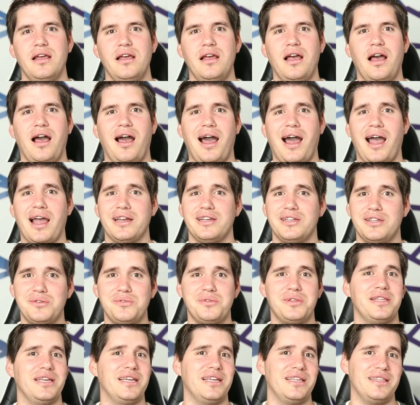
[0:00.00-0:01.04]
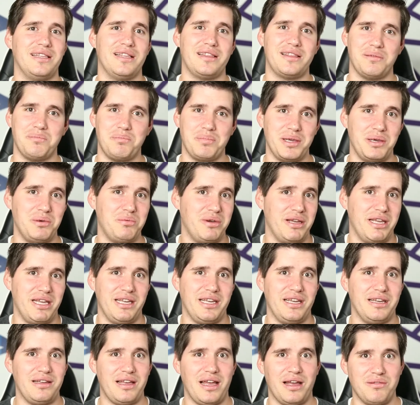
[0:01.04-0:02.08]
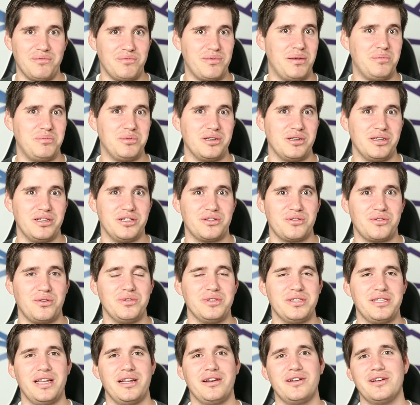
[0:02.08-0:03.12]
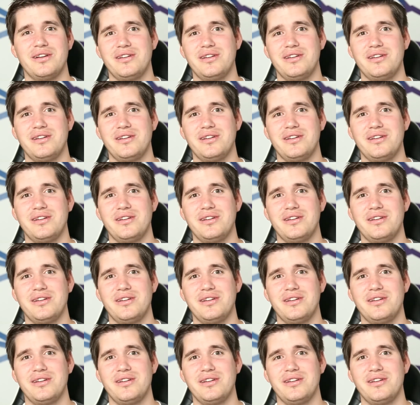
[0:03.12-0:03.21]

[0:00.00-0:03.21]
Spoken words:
I do think that the B-Wing at Rebel Control Center